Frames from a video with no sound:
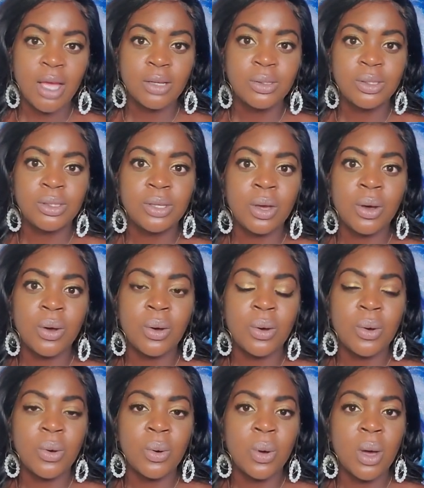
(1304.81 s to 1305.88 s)

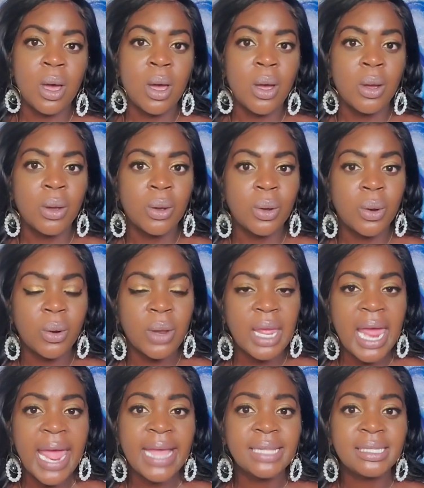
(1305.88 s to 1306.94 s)
So
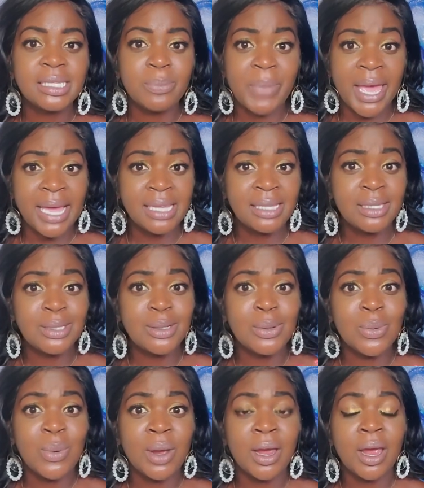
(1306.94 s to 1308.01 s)
create space to
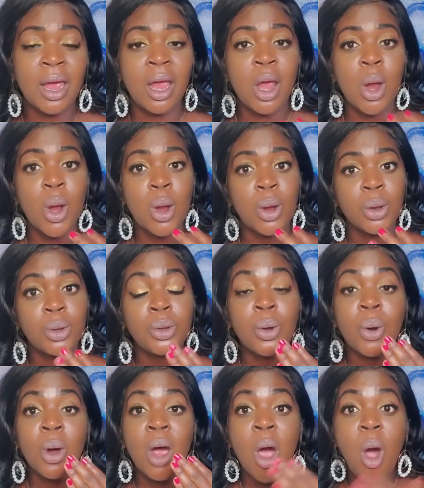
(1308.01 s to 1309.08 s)
where
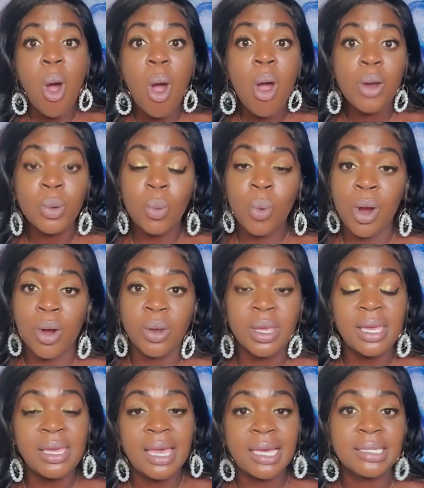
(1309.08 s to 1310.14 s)
your hard work,
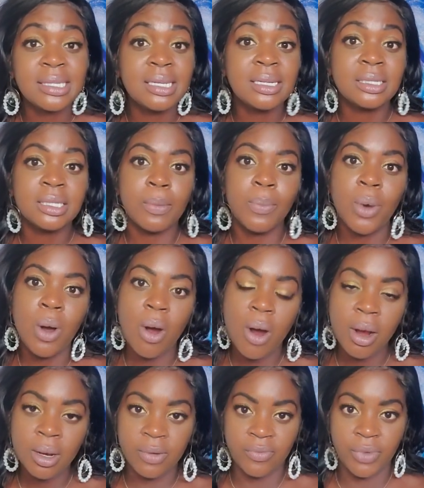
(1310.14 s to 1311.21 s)
yes, it is a
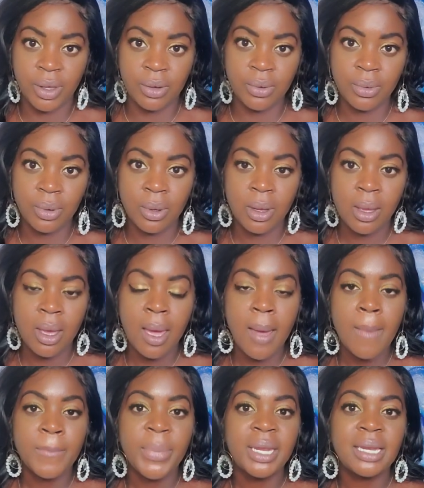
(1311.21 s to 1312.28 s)
part of you,
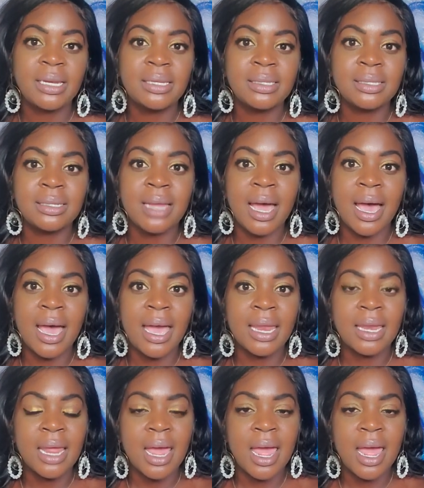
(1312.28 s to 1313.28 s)
but it is not